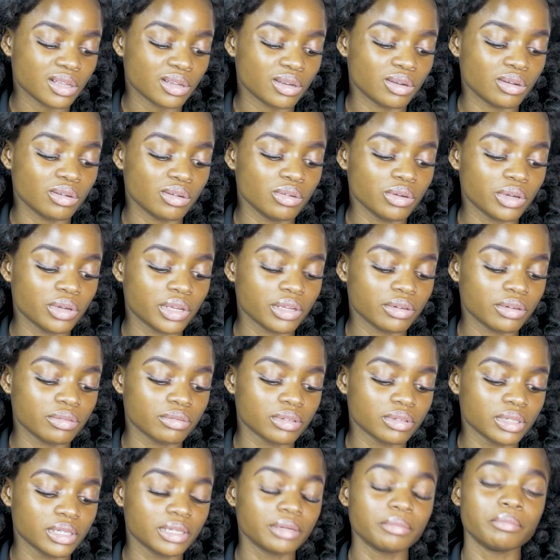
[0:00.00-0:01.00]
looking
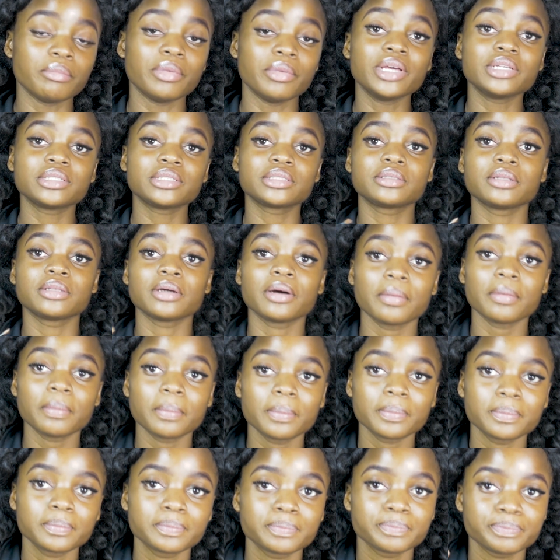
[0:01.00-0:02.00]
really messed up.
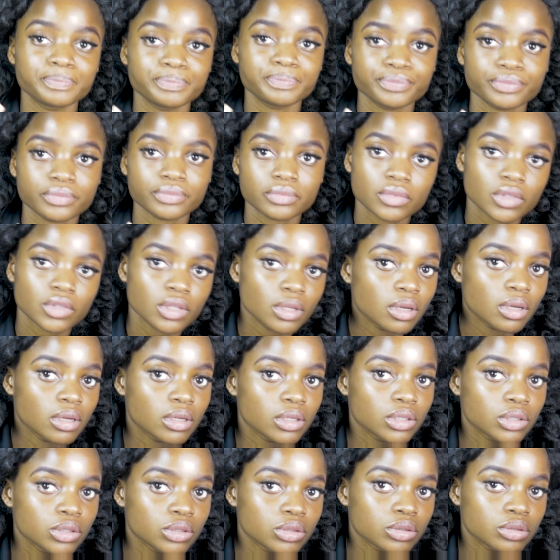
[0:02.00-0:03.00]

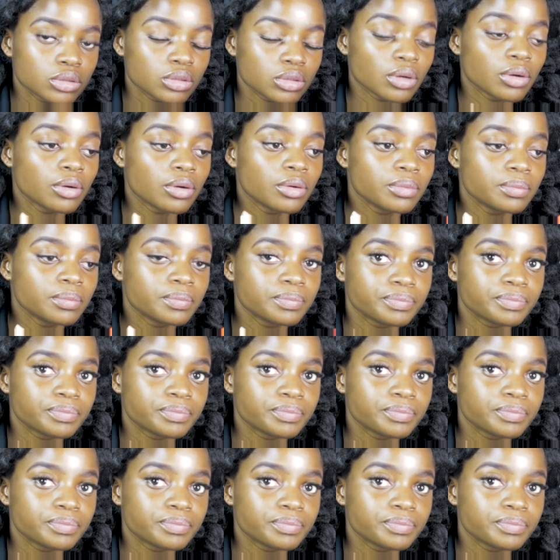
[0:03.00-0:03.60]
So